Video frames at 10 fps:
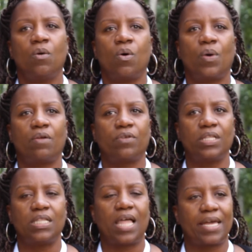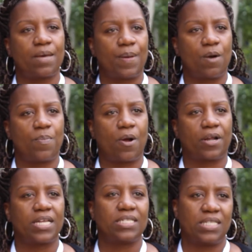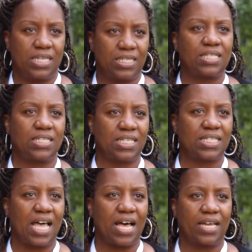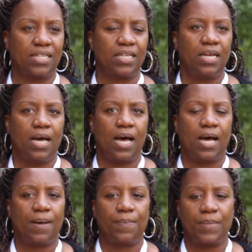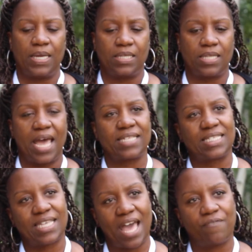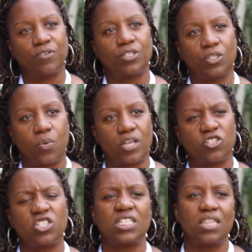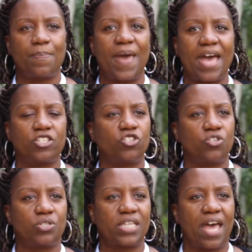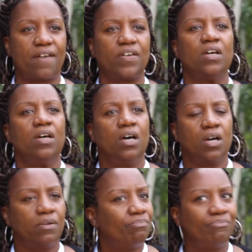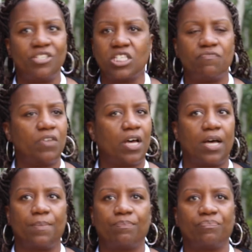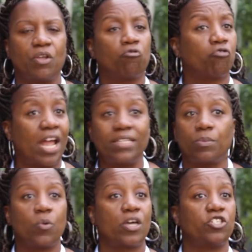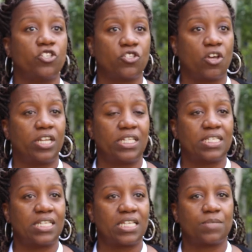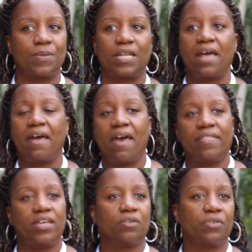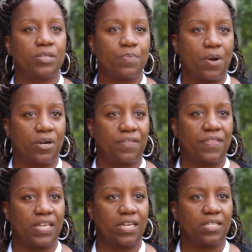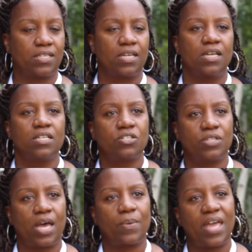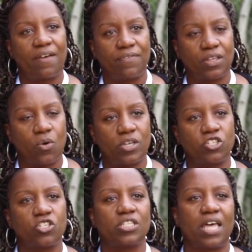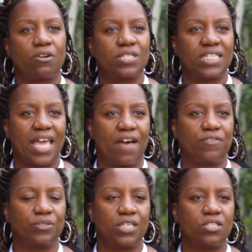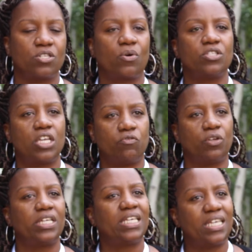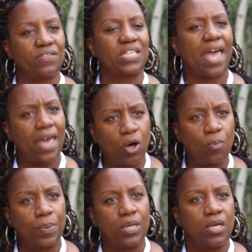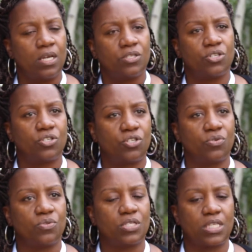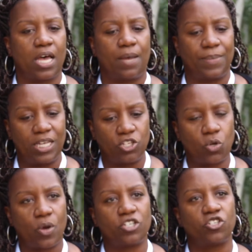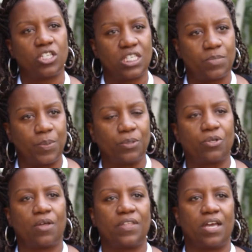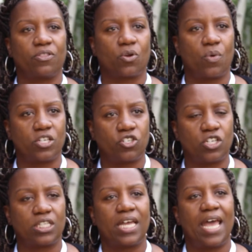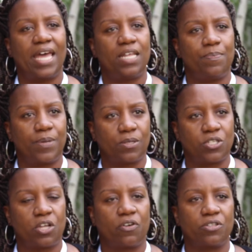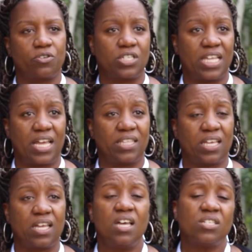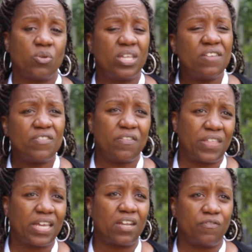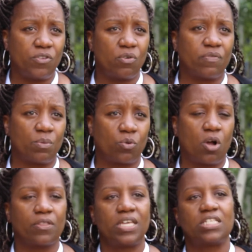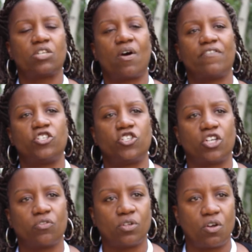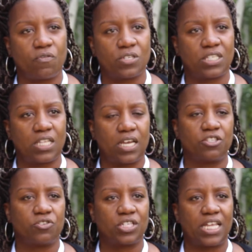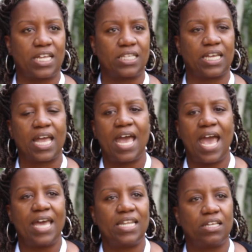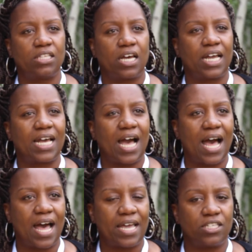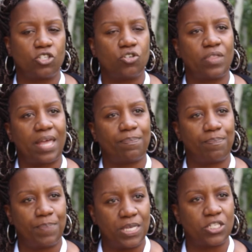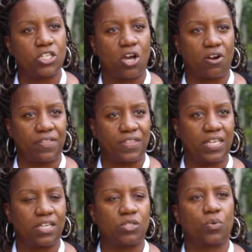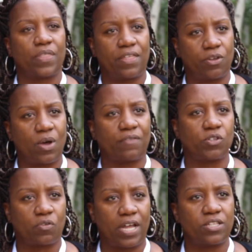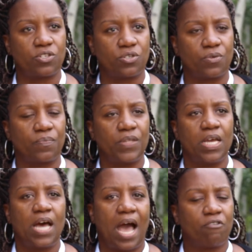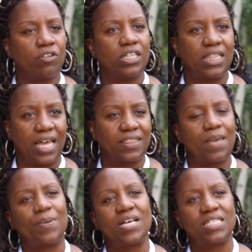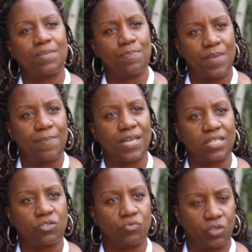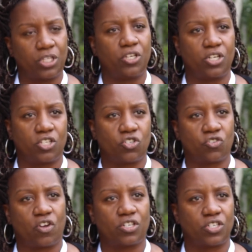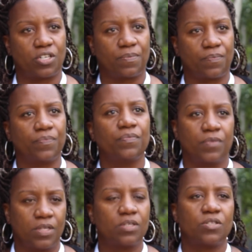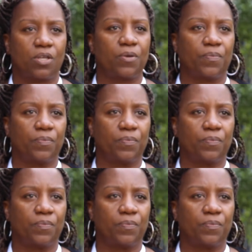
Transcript: Well, what I really like about PARCC is, is its design. Um, it has scaffolded questions. In the past, you used to have just um, random questions on an assessment and then a written part at the end. So now we have the questions that are scaffolded. So it, it really gives a help to students. Um, each question is built on the other question and it builds their understanding. So even if they get a few of them wrong, they still have a general understanding and a, a guide to that PCR at the end where that they'll have to write to. I really like that because it mimics really good instruction. So.